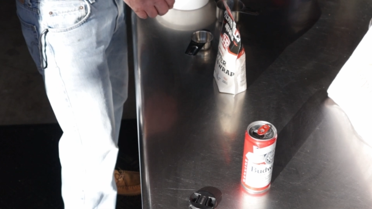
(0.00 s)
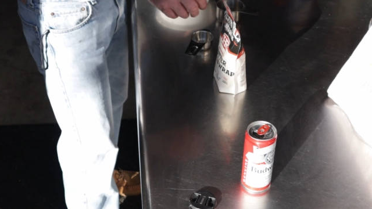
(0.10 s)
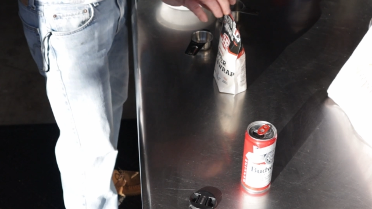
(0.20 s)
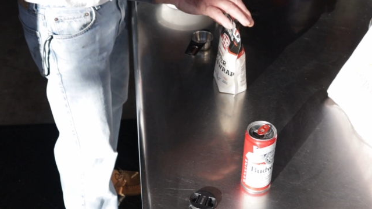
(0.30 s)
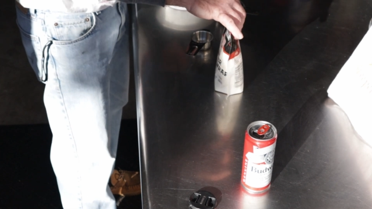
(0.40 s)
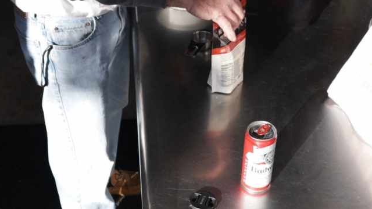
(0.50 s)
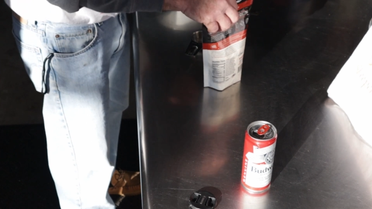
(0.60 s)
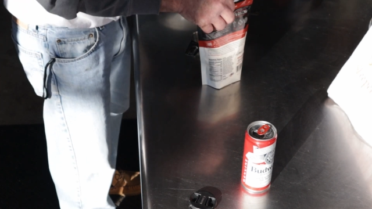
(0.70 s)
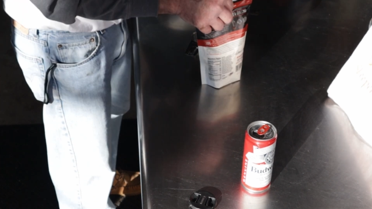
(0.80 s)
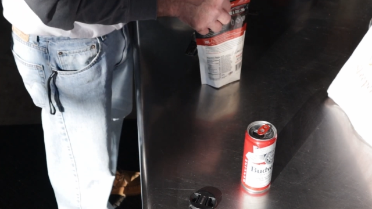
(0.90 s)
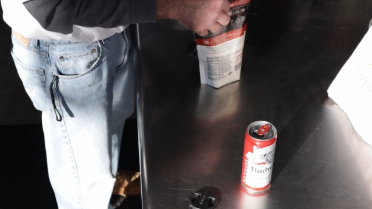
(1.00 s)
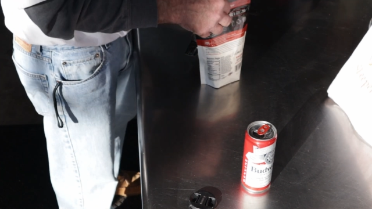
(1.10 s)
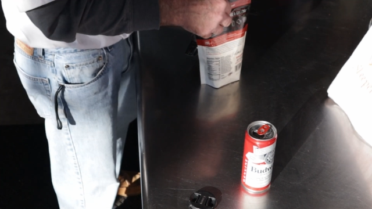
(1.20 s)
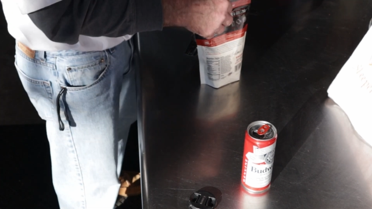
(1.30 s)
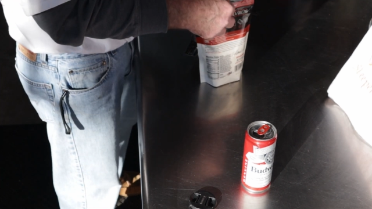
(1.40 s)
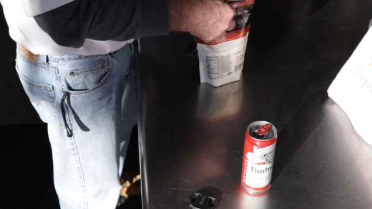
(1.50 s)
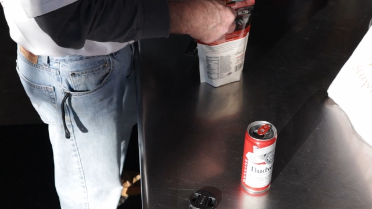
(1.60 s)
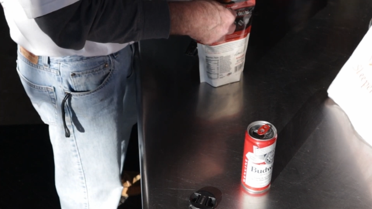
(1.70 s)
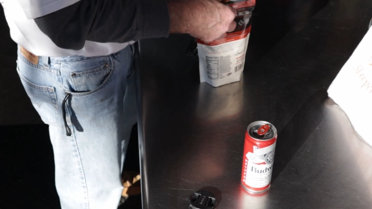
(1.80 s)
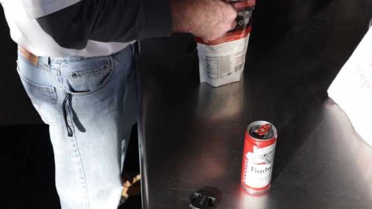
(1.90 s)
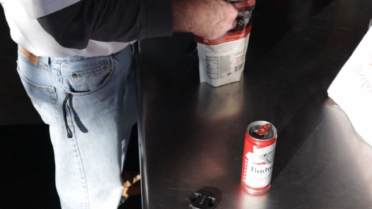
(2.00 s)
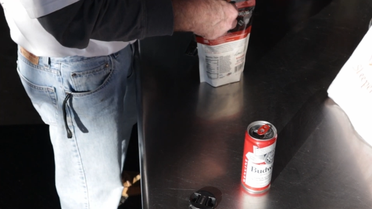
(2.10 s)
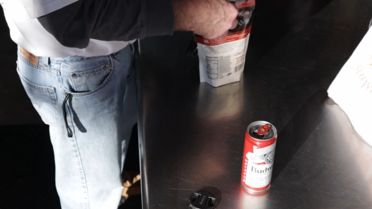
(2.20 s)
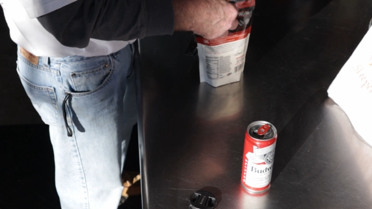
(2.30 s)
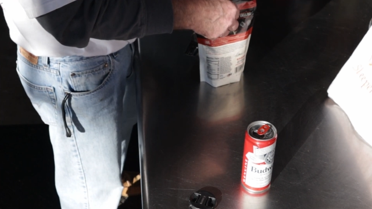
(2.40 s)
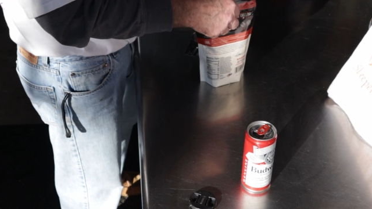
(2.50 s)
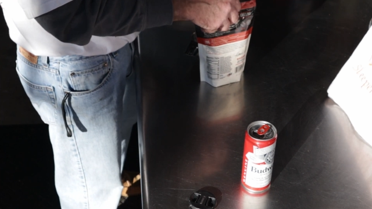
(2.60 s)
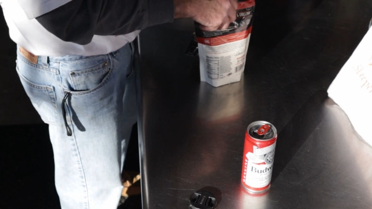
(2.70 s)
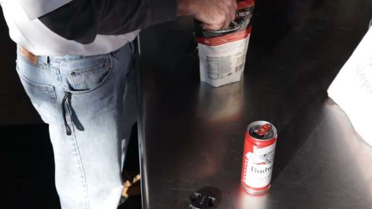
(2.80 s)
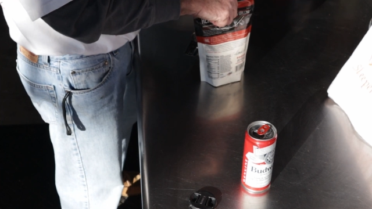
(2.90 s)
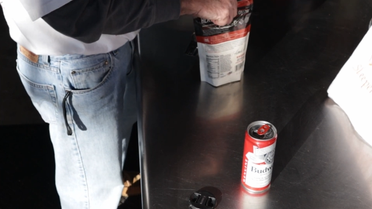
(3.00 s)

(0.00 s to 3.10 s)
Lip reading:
(no speaker visible)